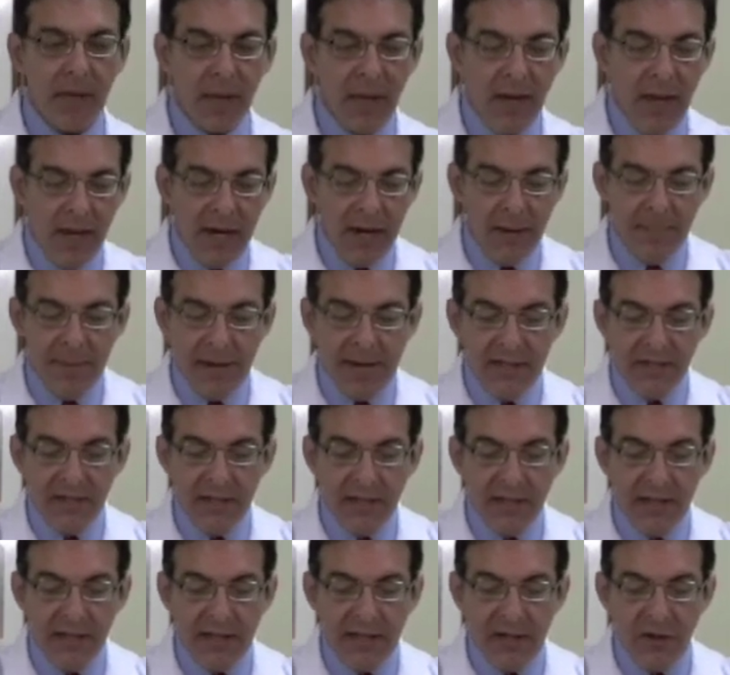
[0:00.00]
and it
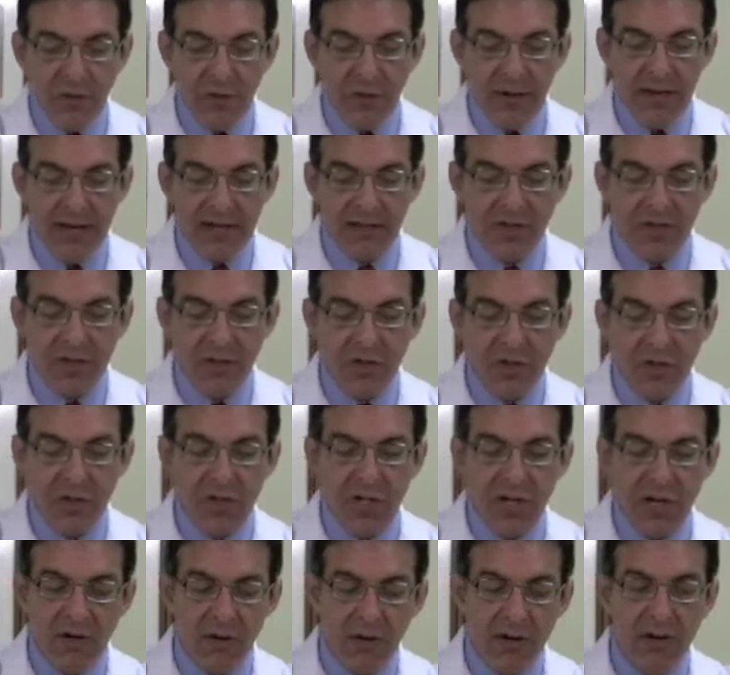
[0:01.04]
basically creates a
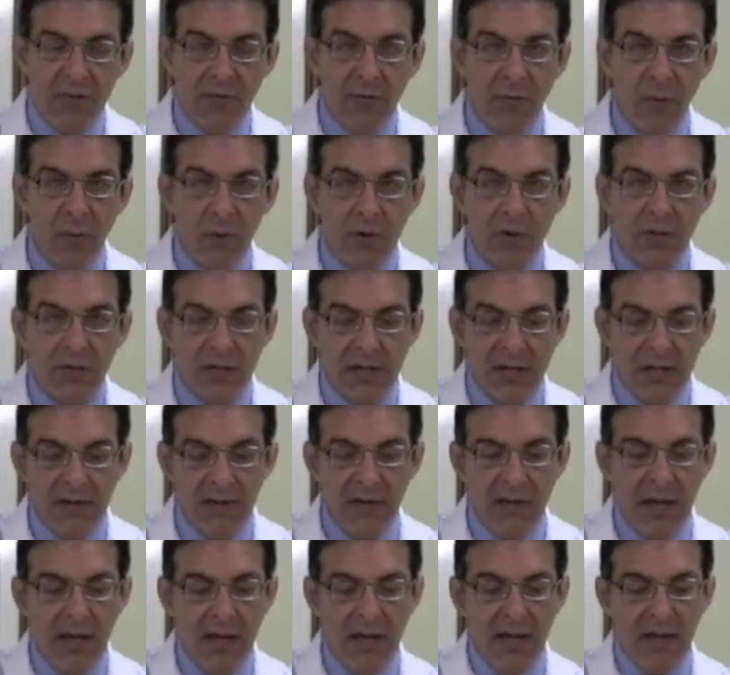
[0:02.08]
shearing force,
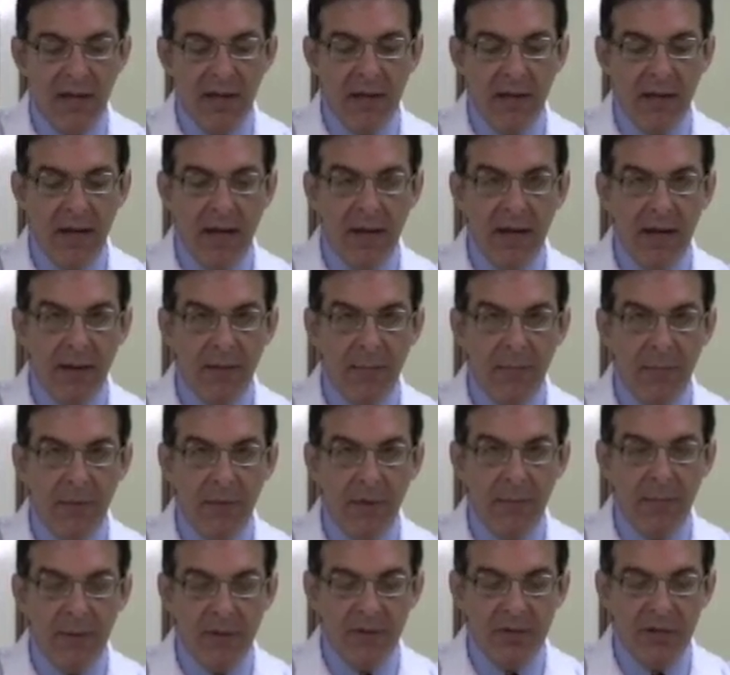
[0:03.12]
and
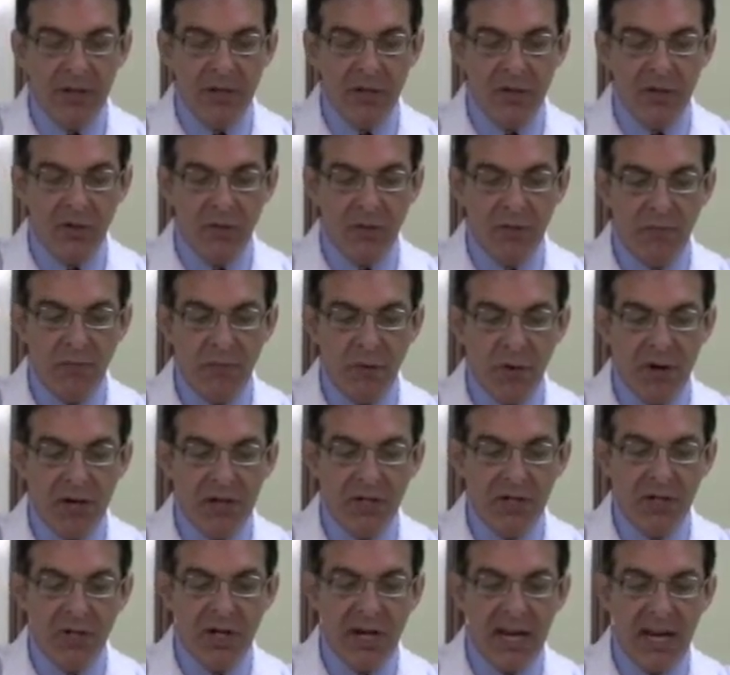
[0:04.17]
the potential for a
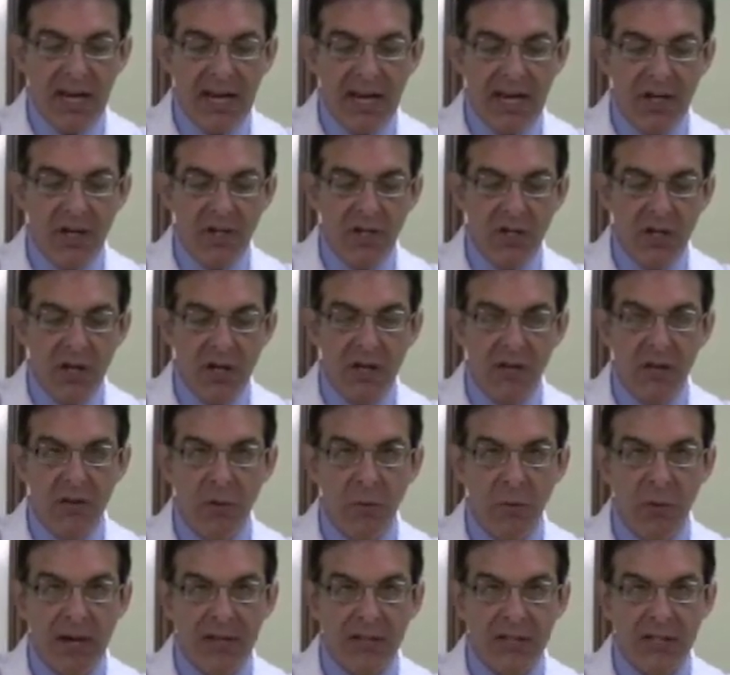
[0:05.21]
change in the
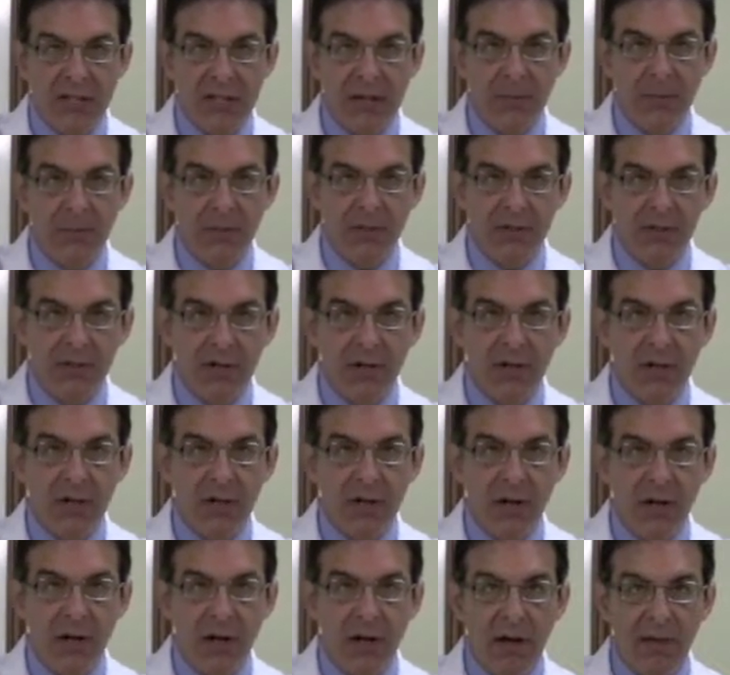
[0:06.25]
resting
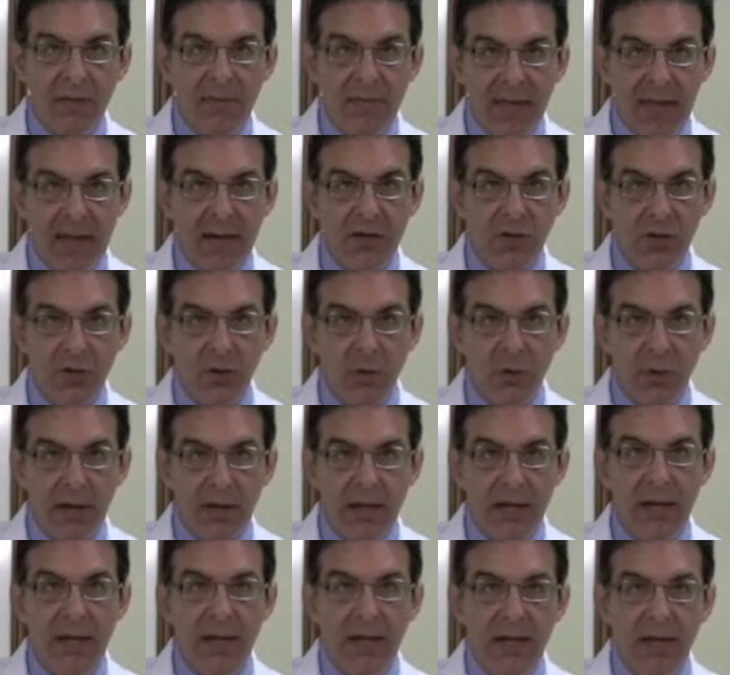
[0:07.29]
position of that joint